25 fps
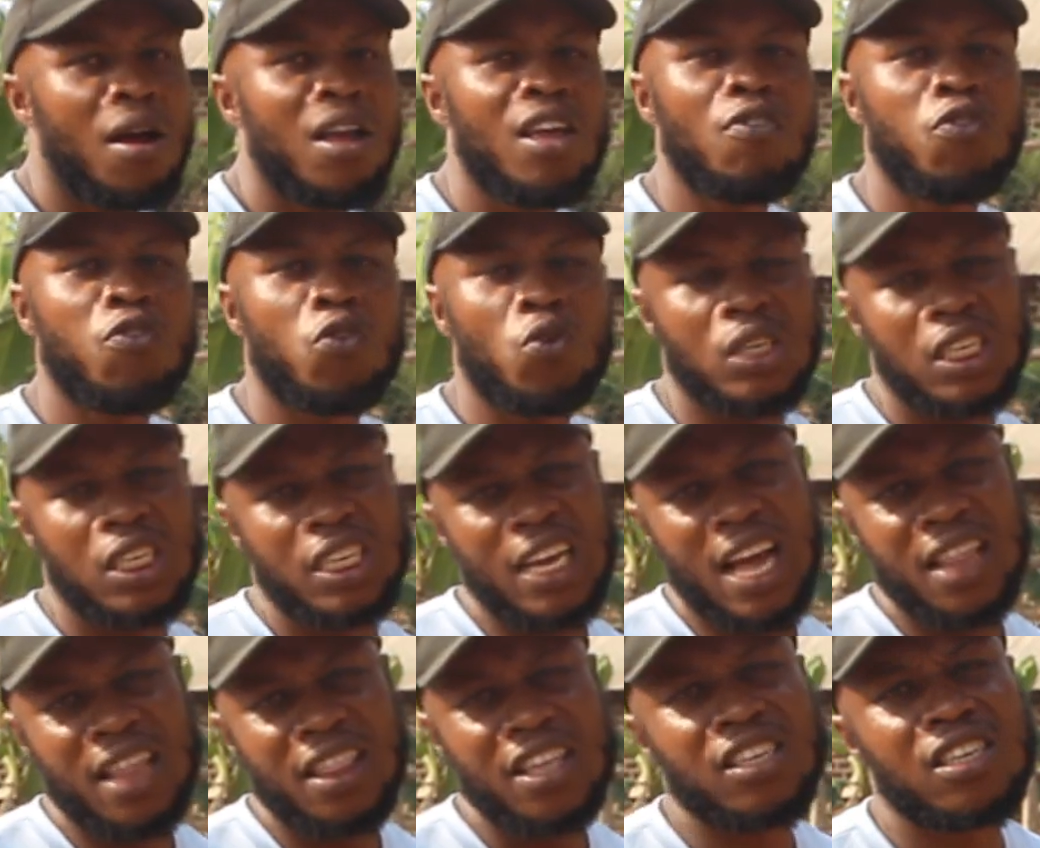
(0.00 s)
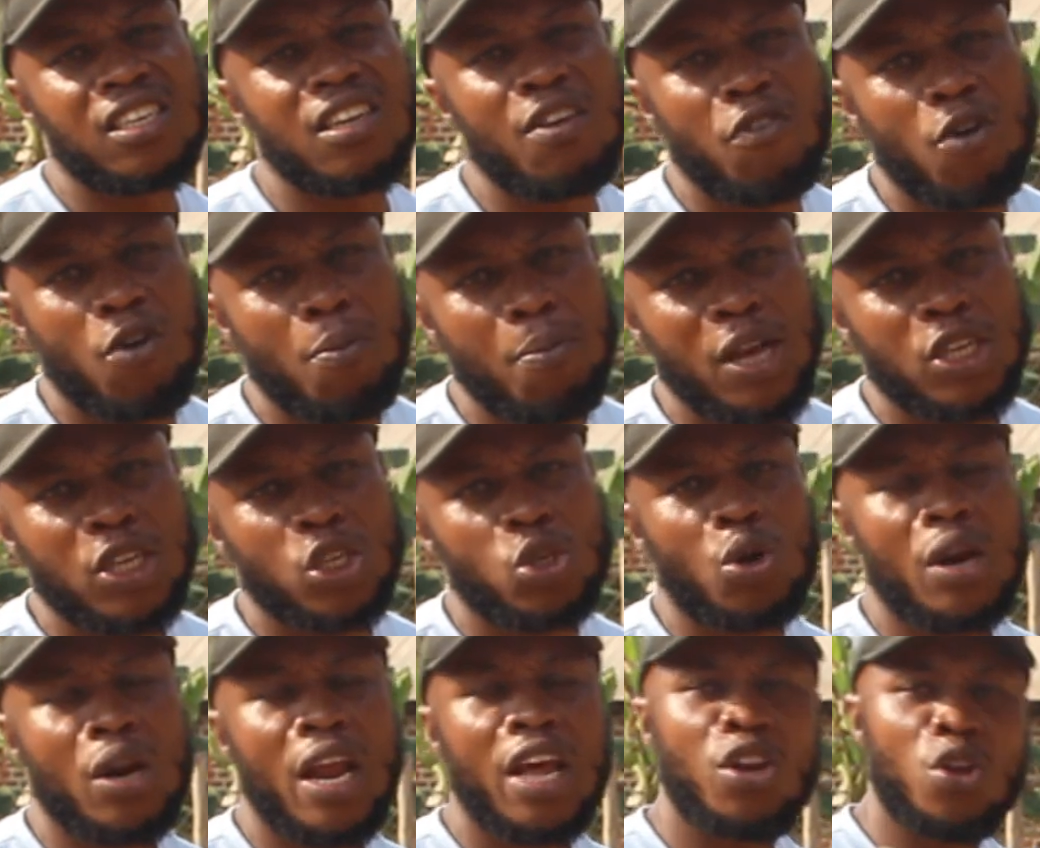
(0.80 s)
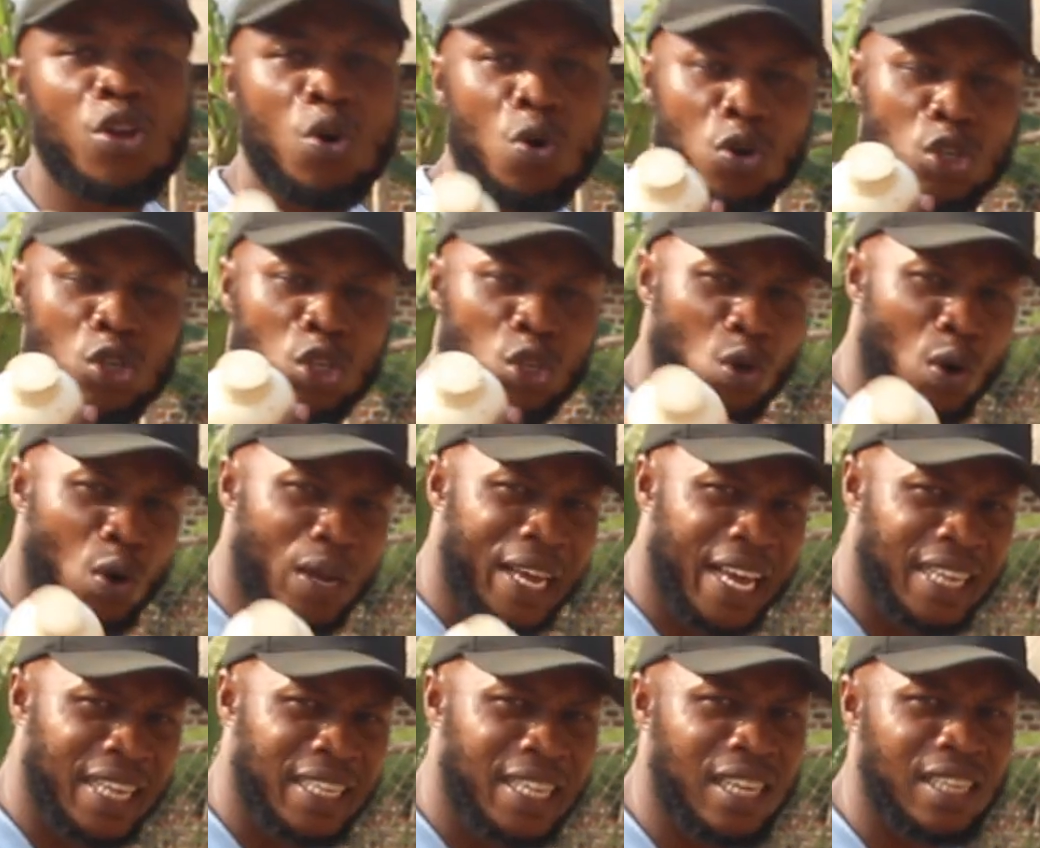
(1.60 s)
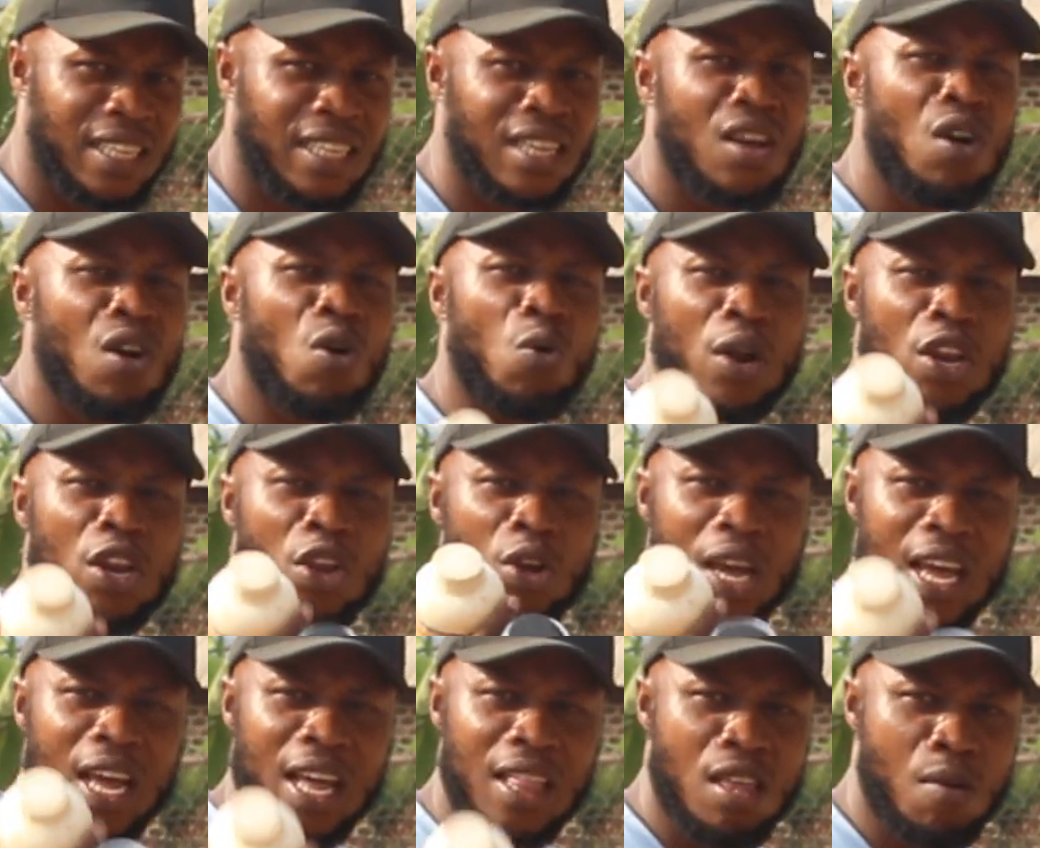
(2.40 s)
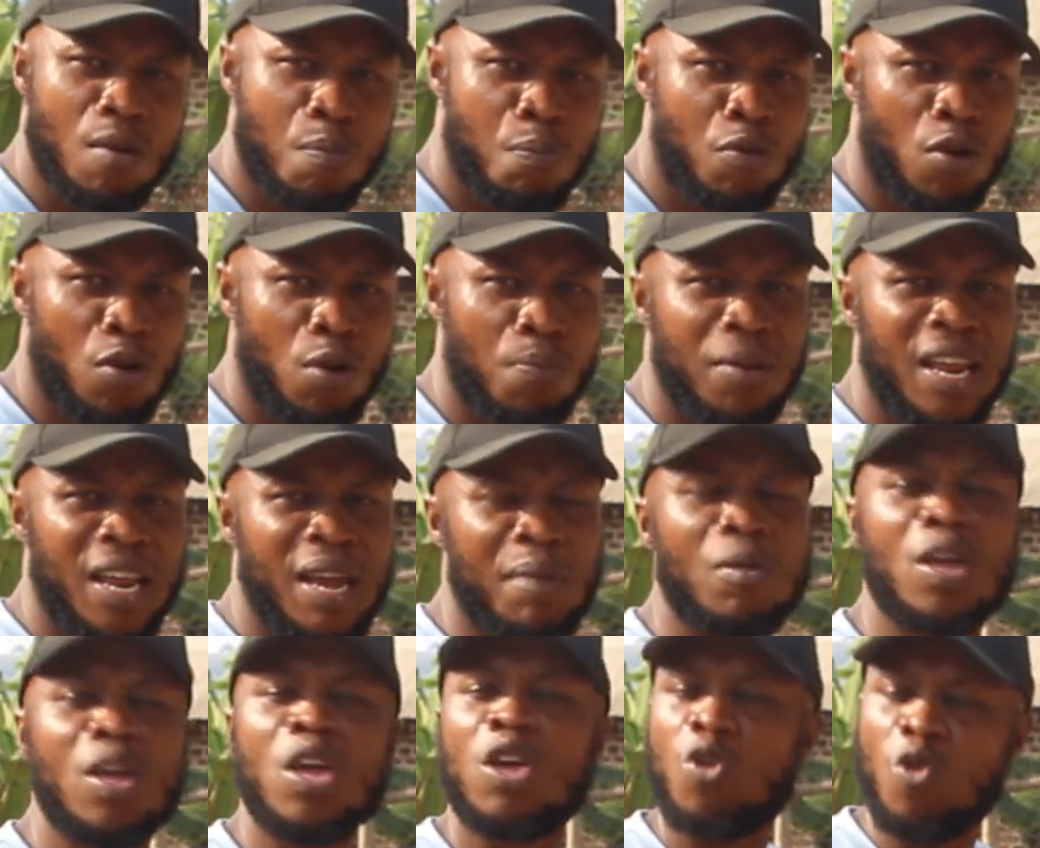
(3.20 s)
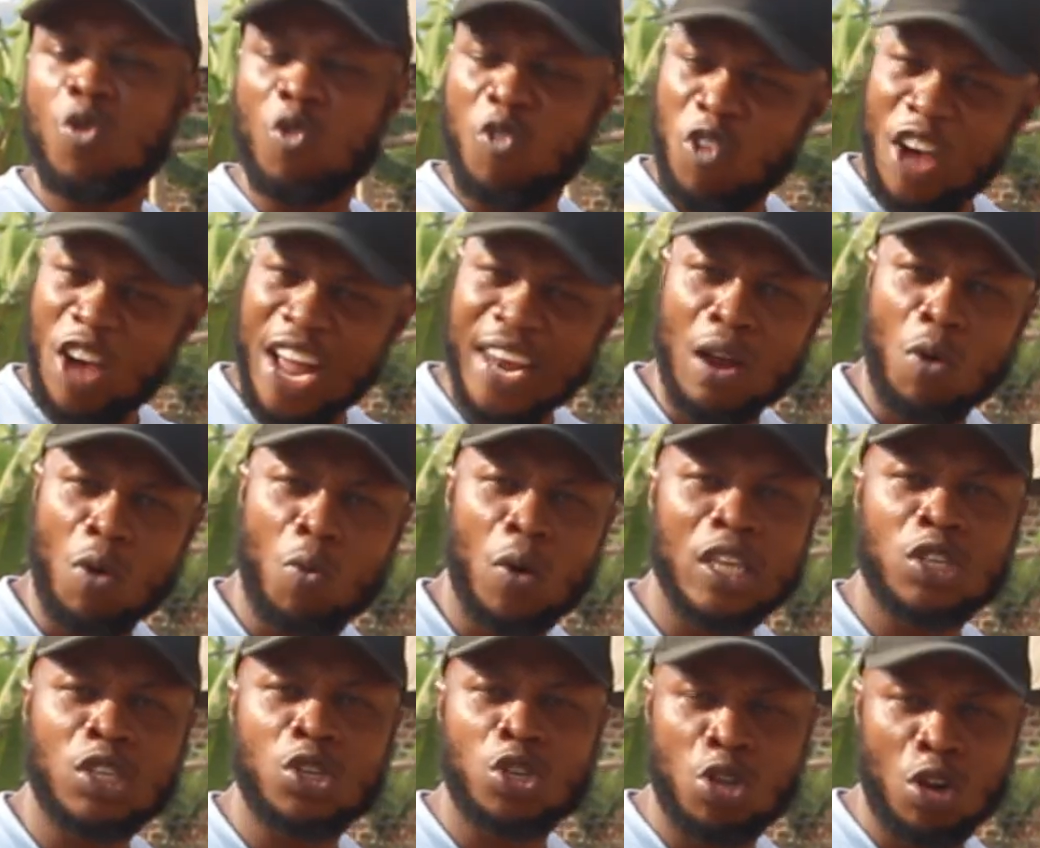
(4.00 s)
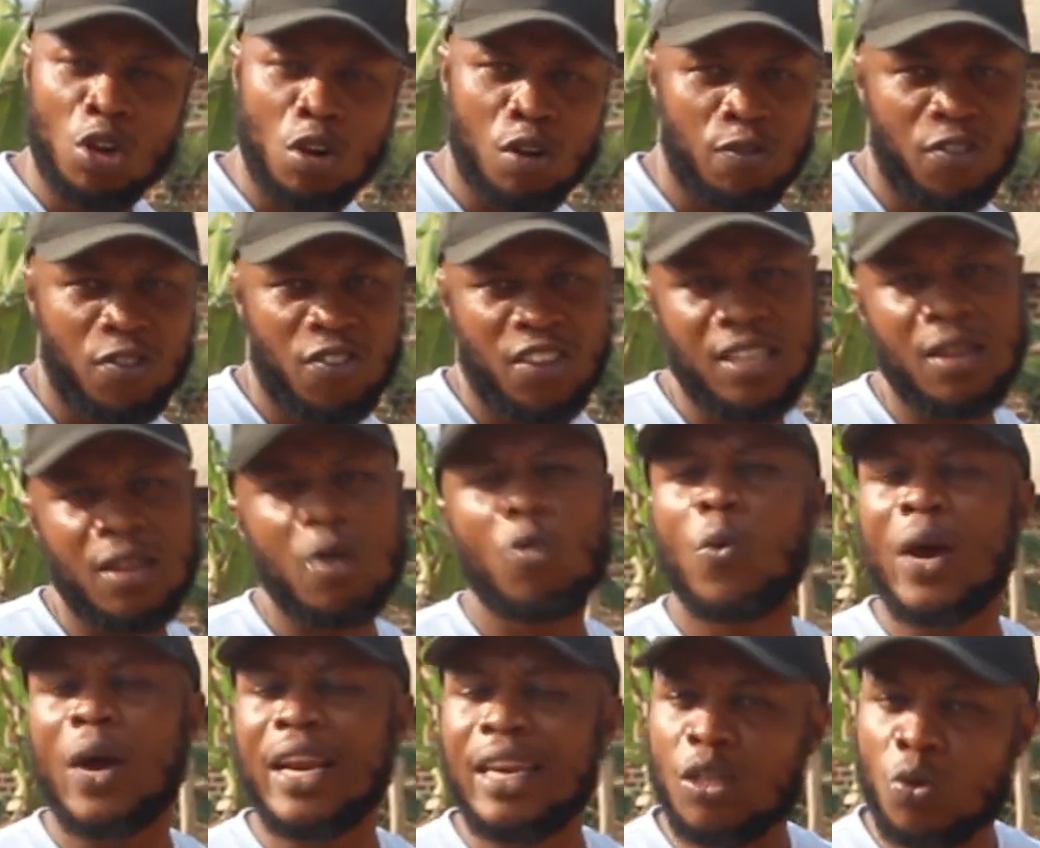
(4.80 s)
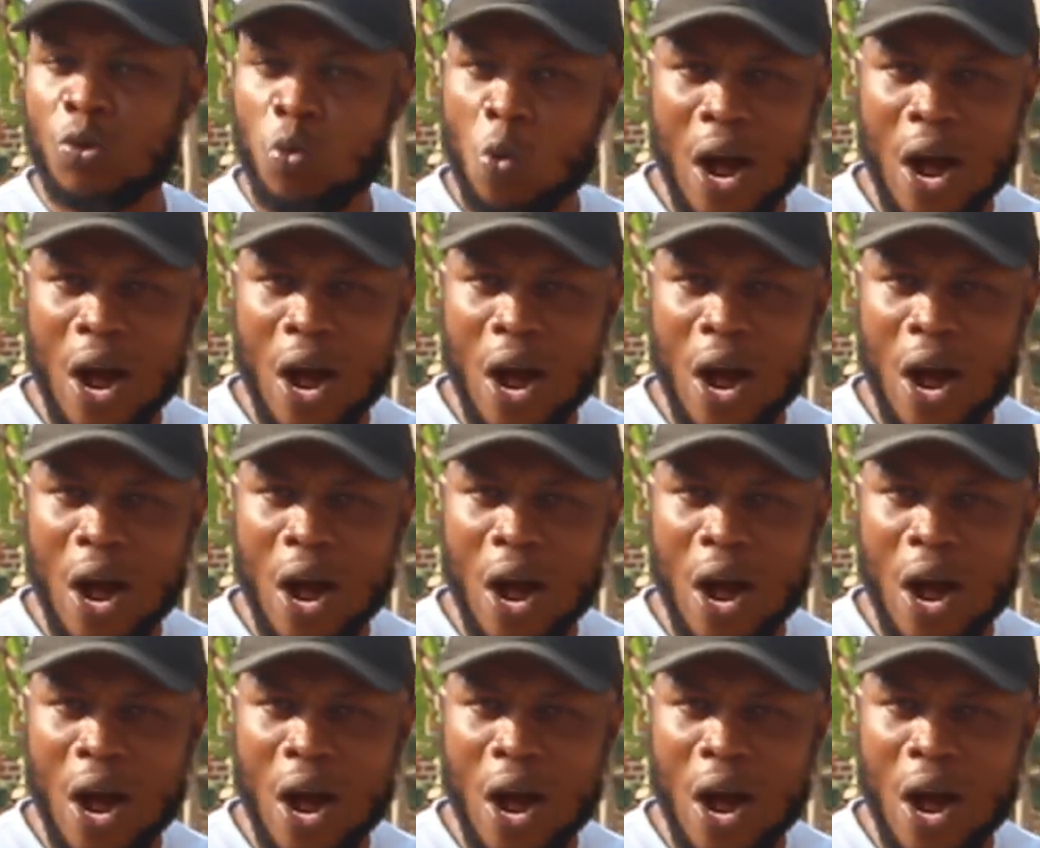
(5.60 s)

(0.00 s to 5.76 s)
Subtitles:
If we share this information and you also get it, when you get the problem, you find a way to solve it. When it